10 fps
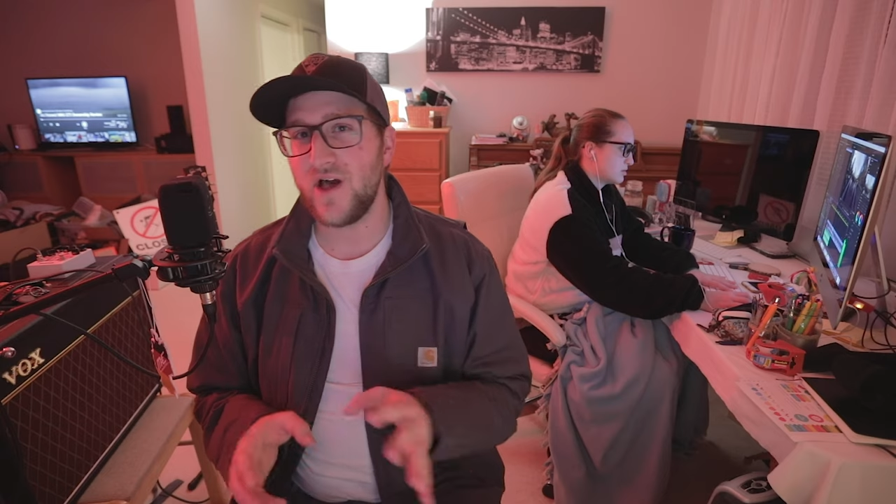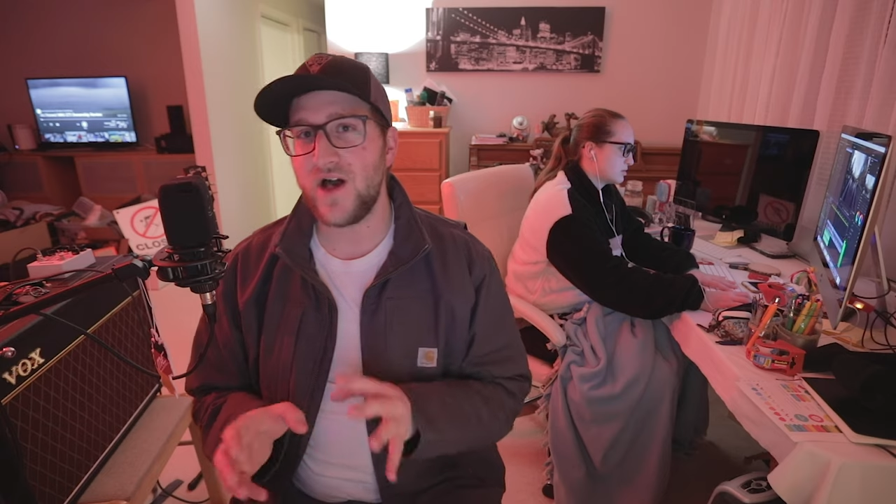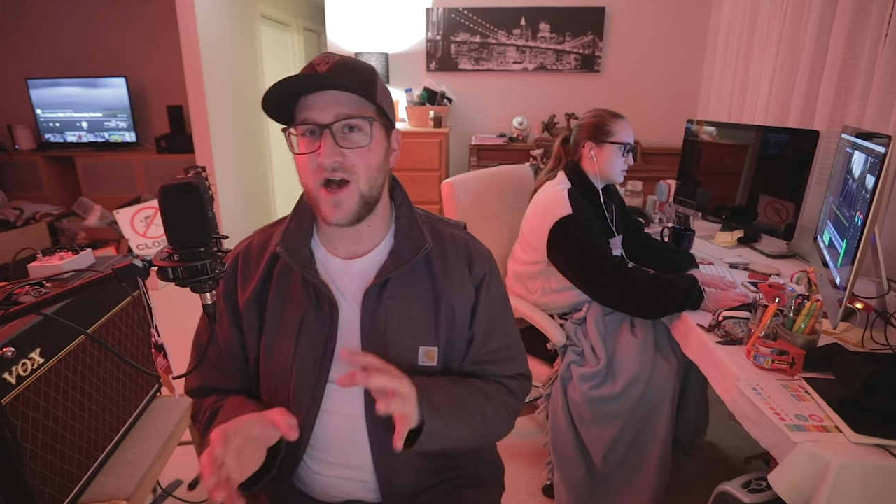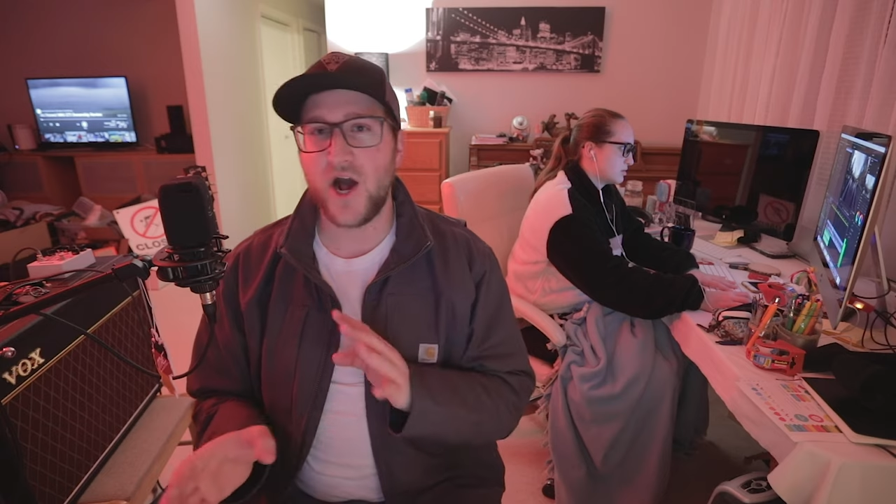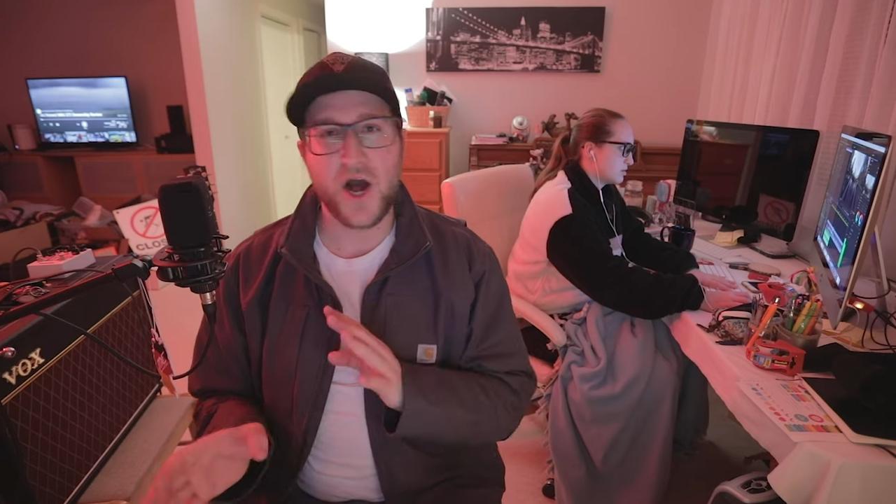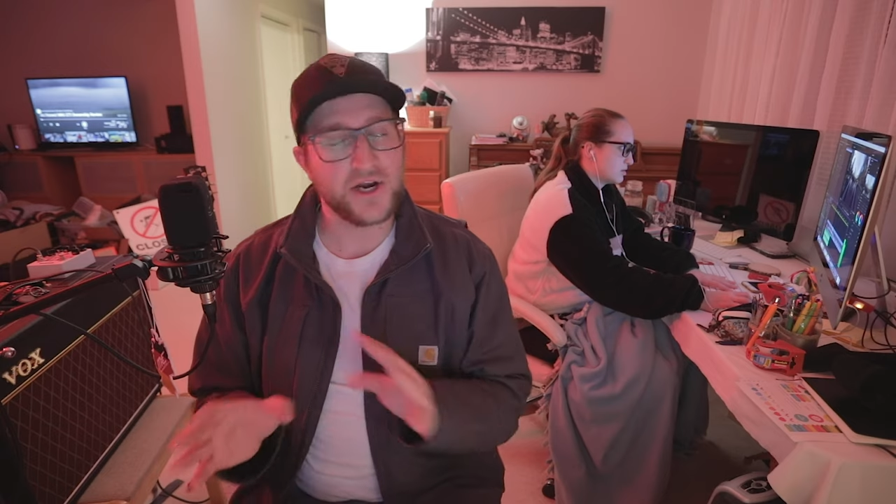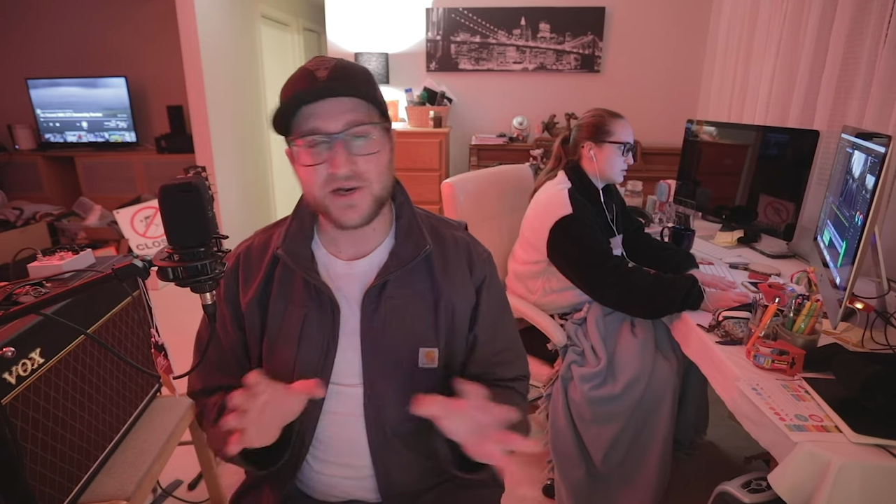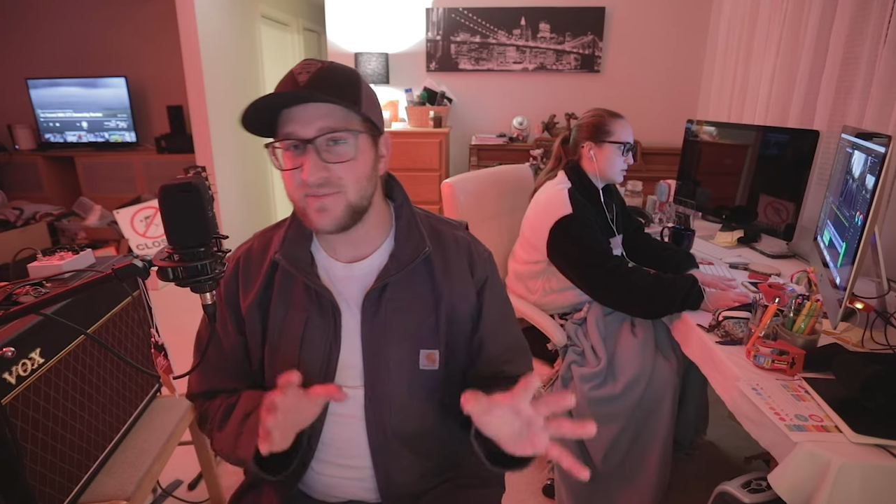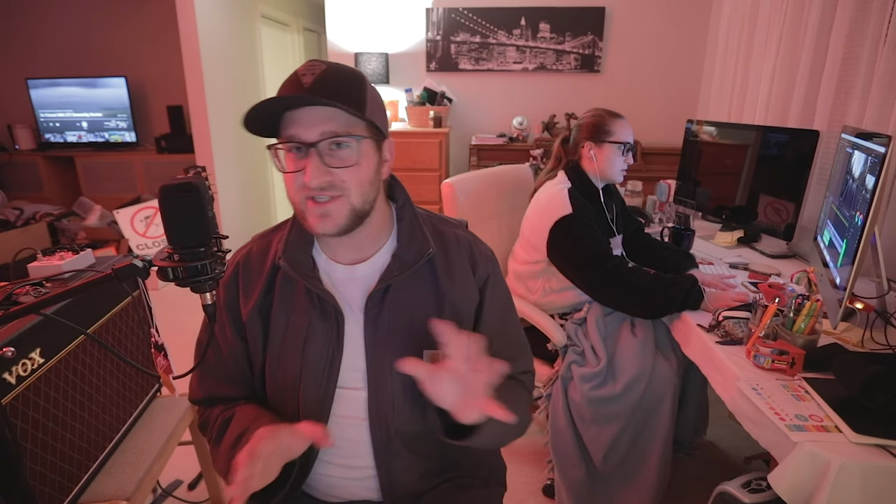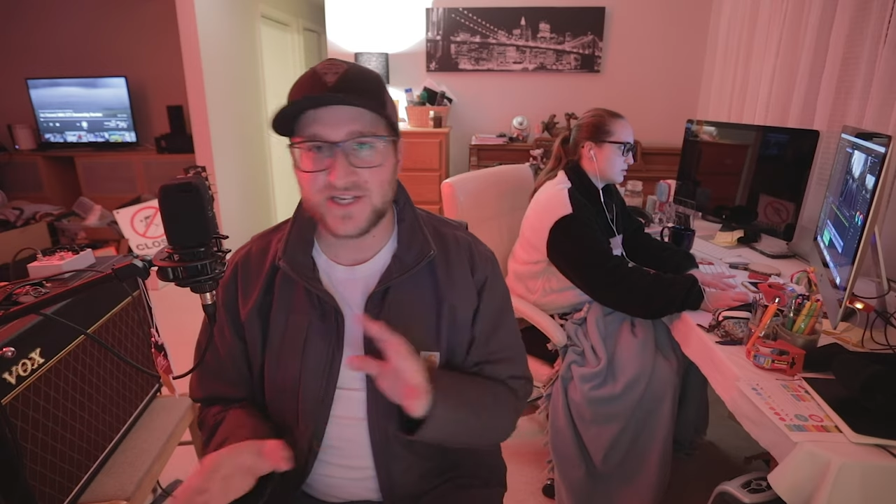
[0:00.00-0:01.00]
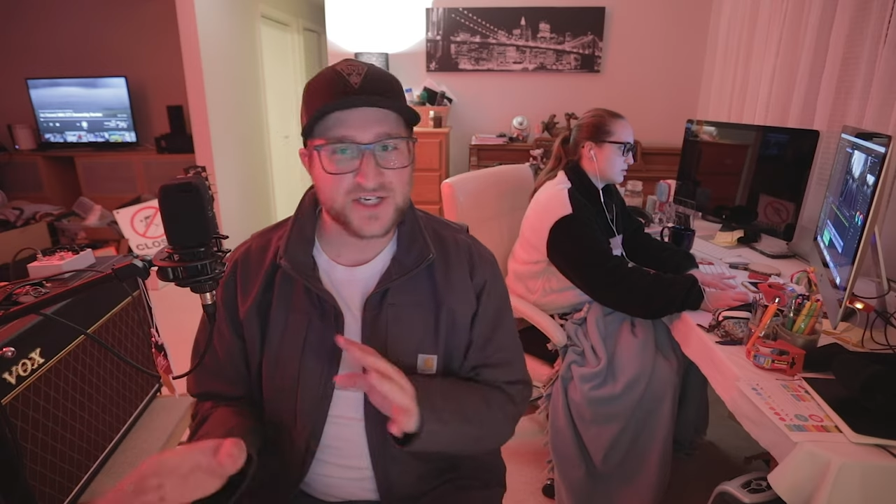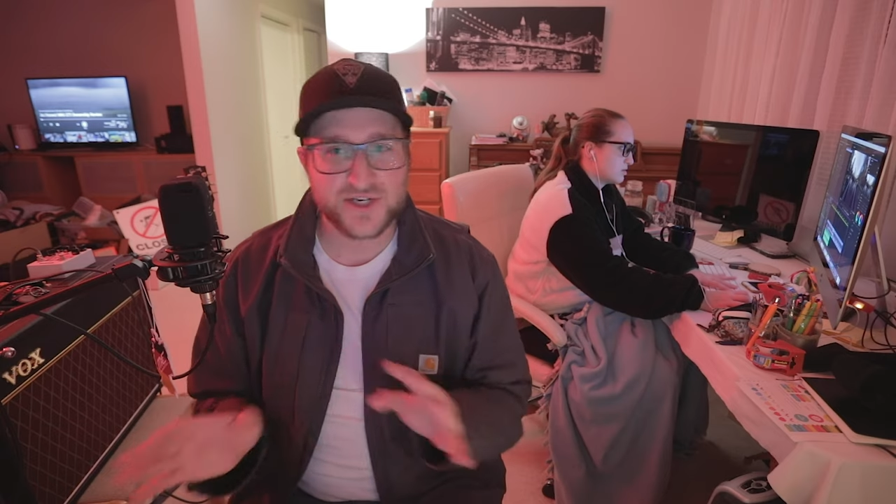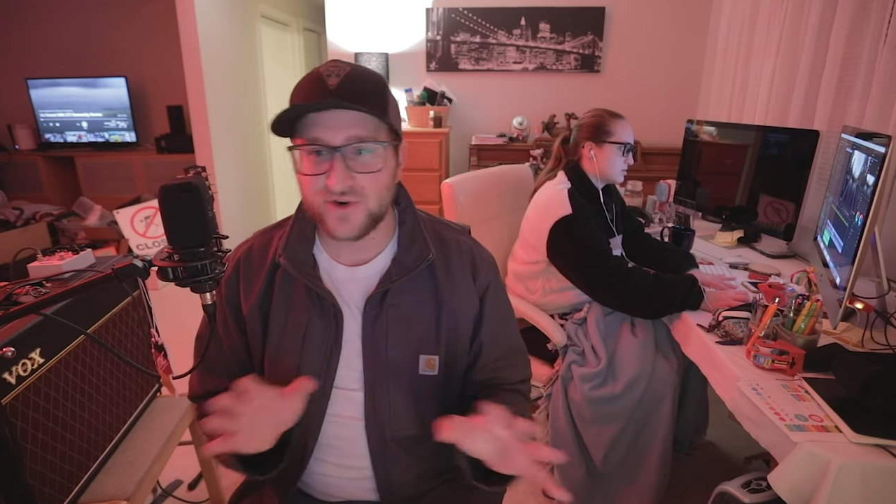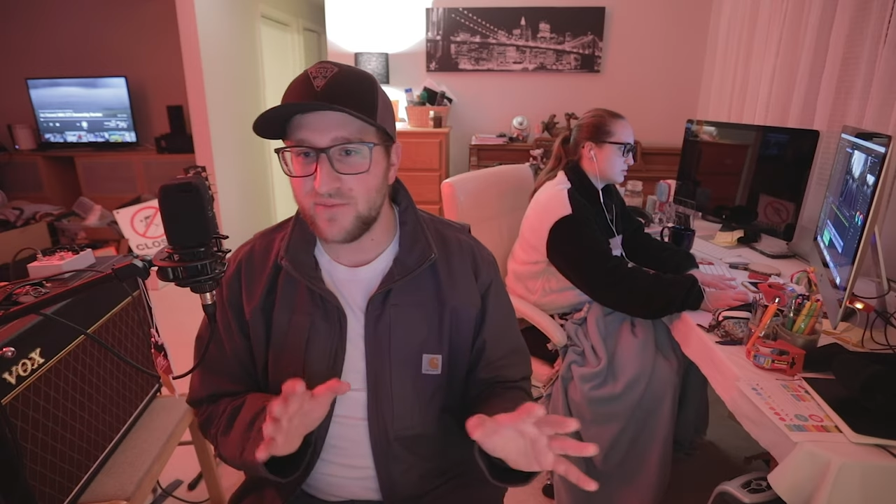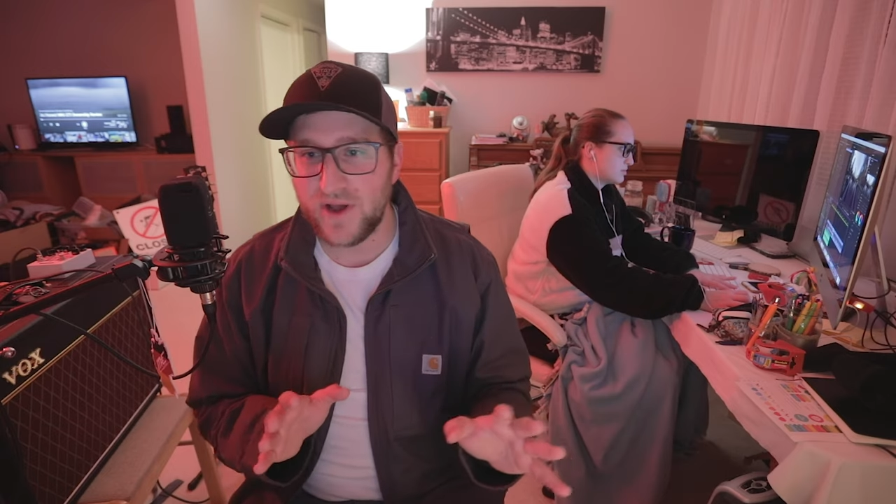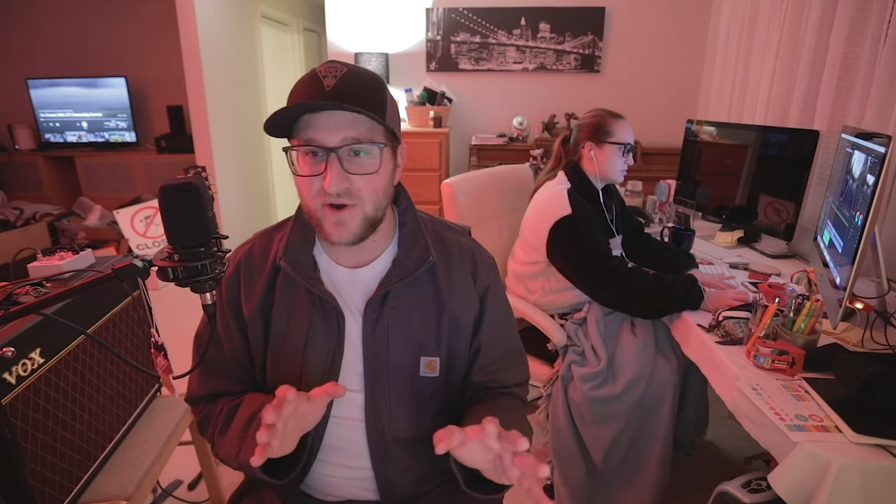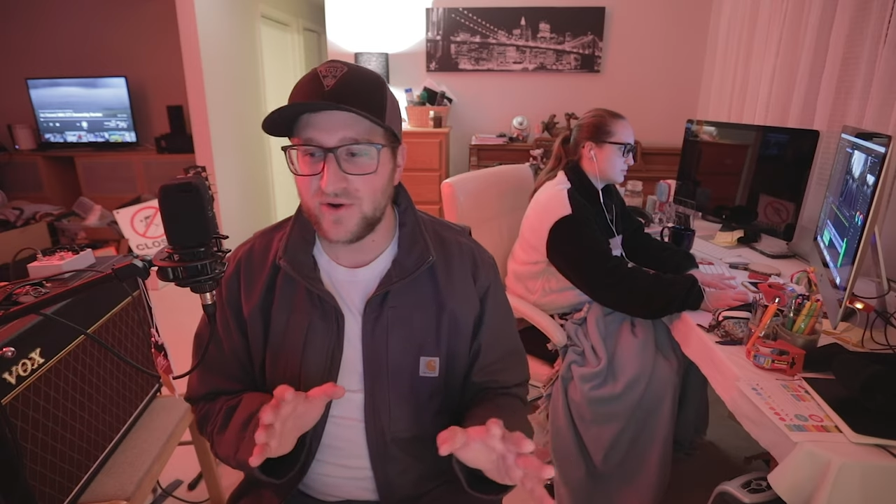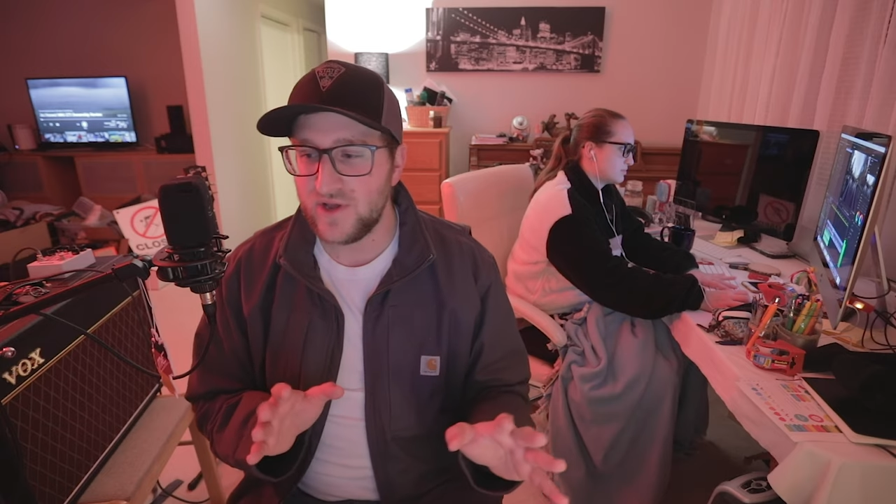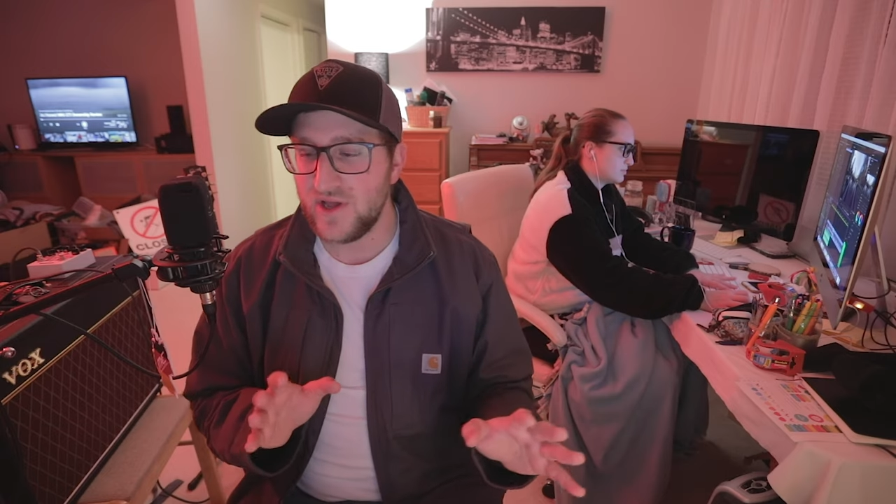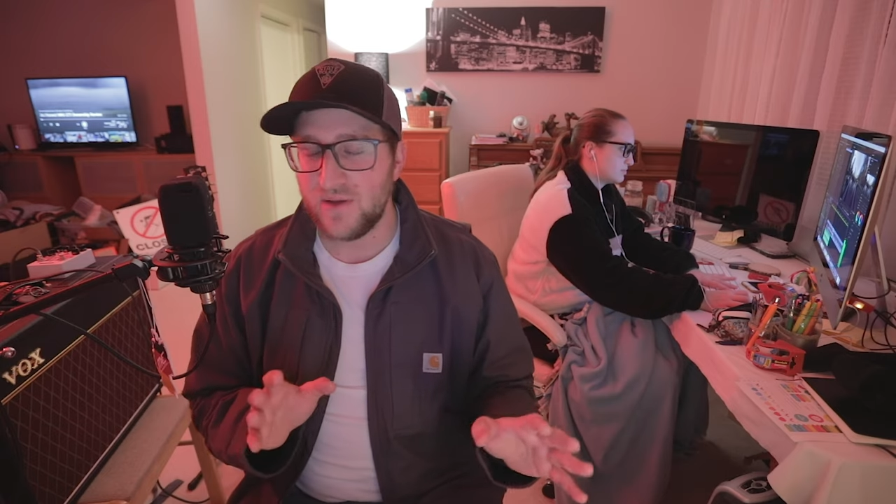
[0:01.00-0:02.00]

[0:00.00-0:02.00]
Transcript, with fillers: not 100% sure about,